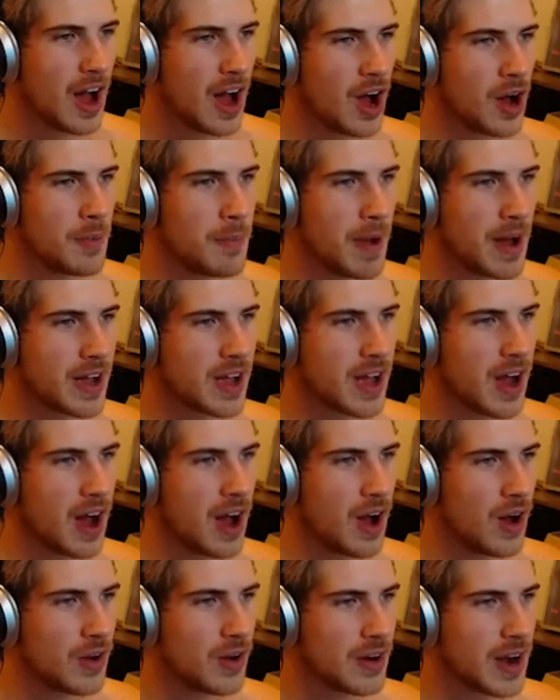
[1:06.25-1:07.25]
Oh my
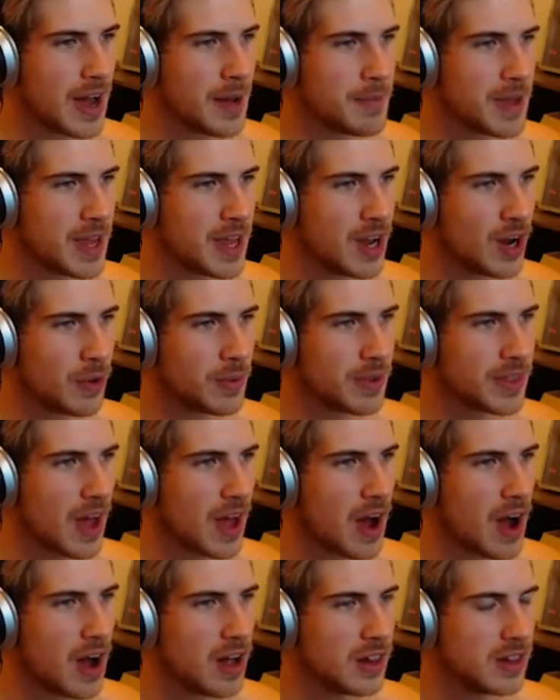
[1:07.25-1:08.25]
god, I'm here with
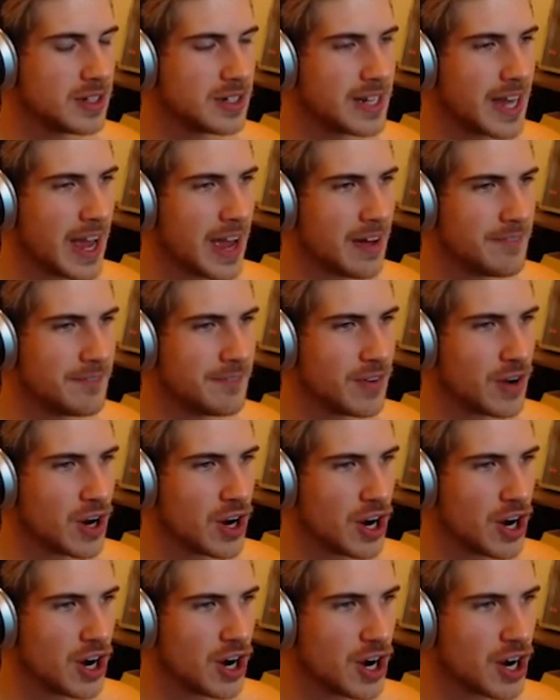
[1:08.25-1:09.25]
all the damn
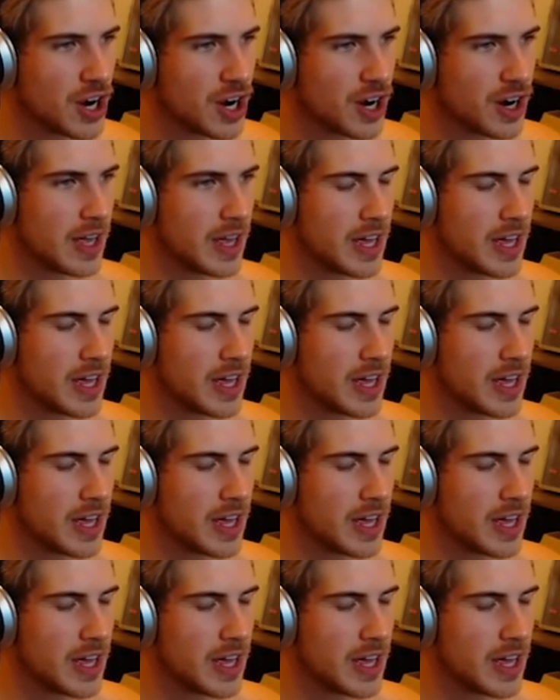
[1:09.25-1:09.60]
burr.